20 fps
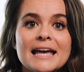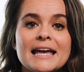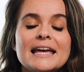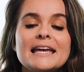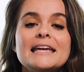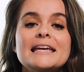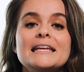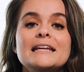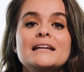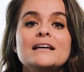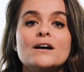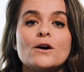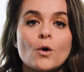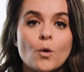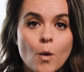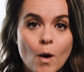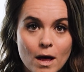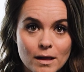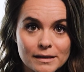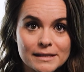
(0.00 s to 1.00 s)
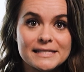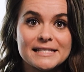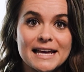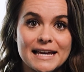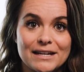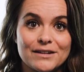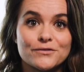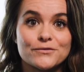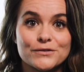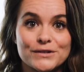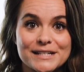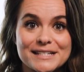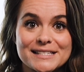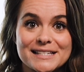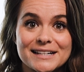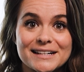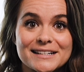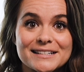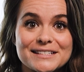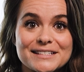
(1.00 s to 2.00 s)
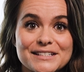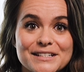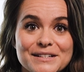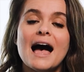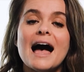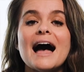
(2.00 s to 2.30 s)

in qualitative research.